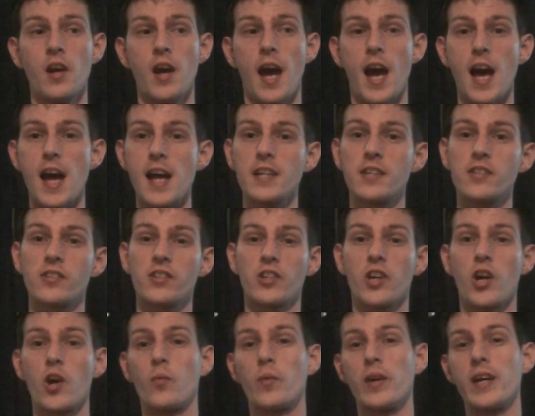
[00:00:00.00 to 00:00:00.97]
ages
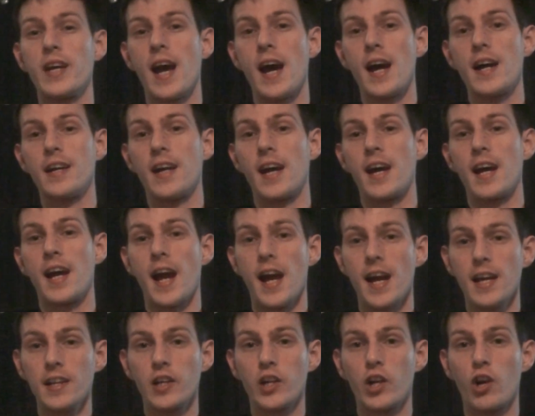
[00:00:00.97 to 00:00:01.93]
ago we had a
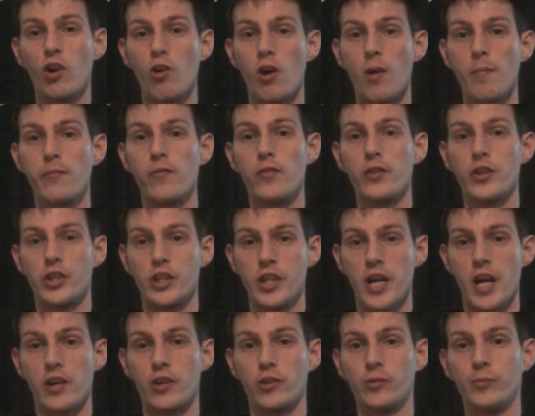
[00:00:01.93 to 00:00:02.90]
Halo co-op for the
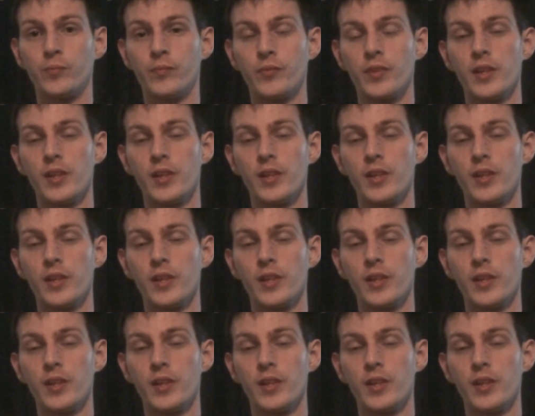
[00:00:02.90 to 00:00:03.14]
channel.